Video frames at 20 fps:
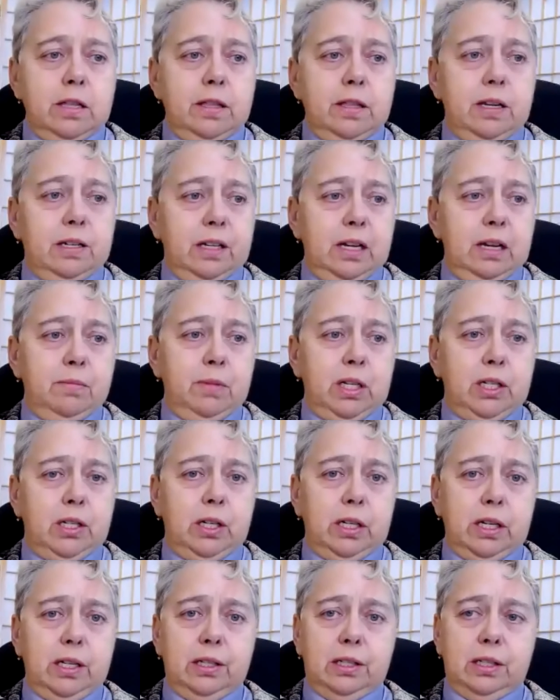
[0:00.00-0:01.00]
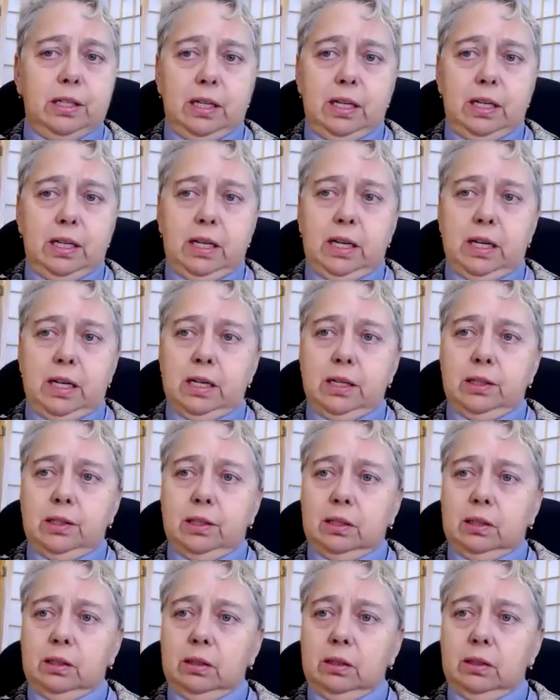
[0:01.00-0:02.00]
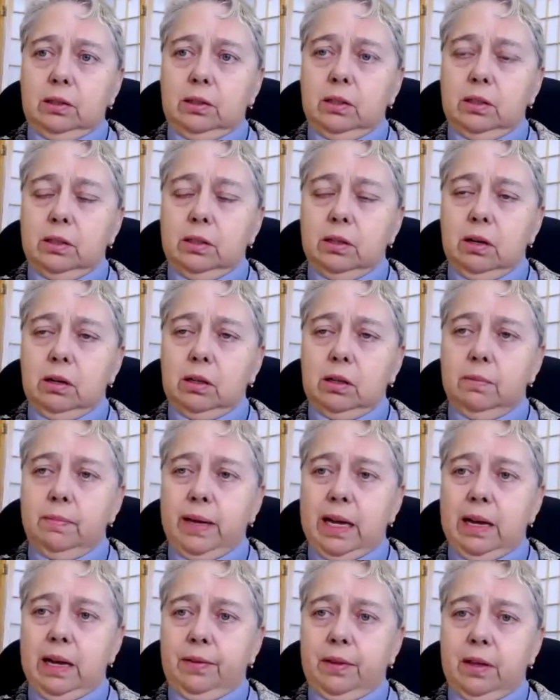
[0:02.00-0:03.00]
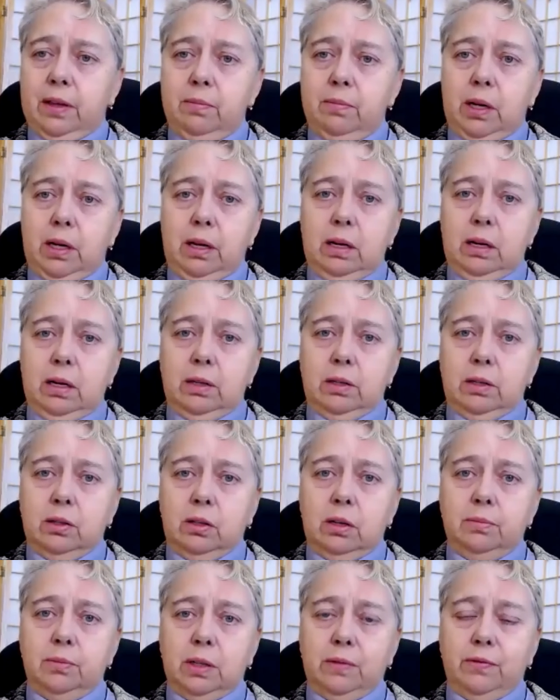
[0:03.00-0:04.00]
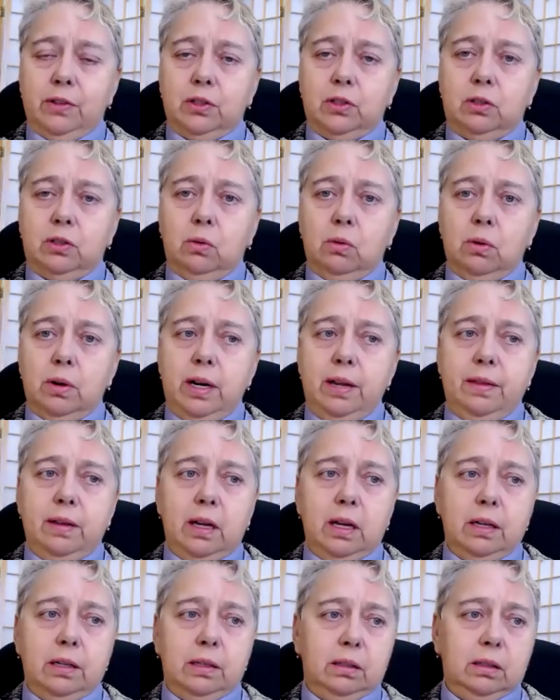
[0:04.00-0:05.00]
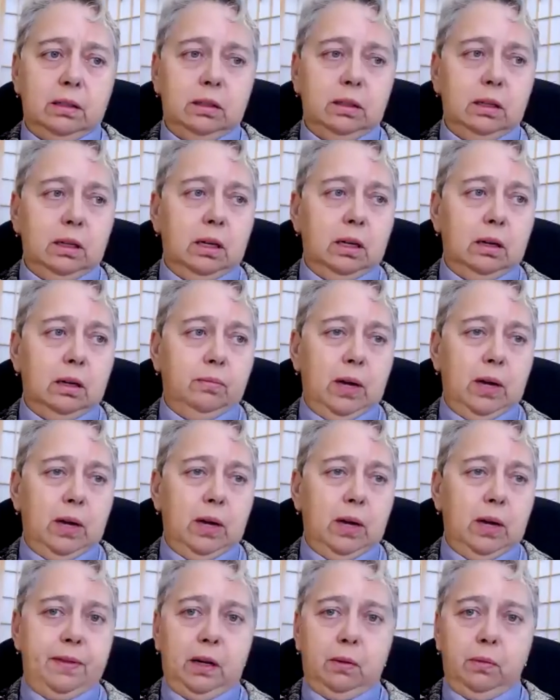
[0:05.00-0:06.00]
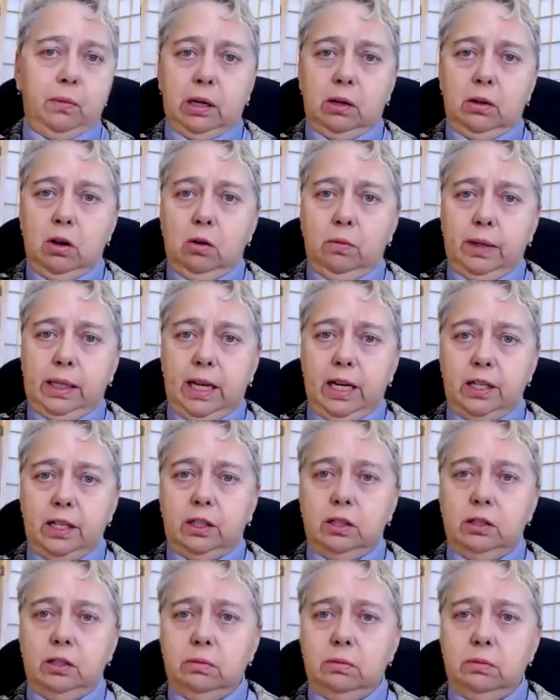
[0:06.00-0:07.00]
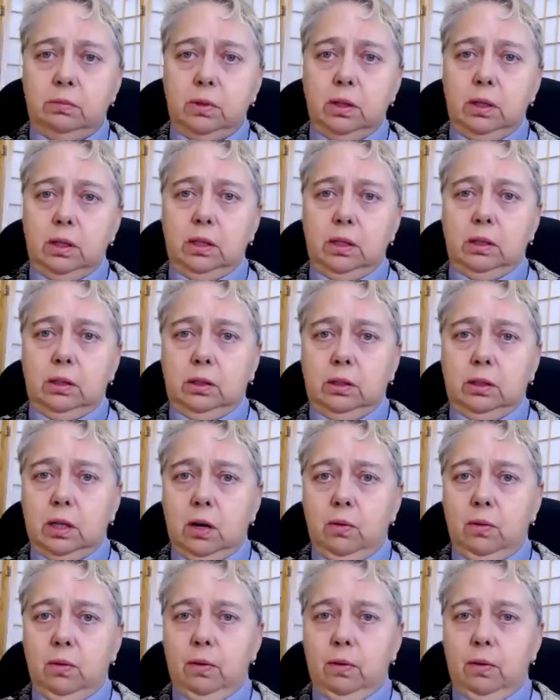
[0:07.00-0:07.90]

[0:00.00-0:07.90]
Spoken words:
images and to talk about them in terms of a story that I think we can all relate to. So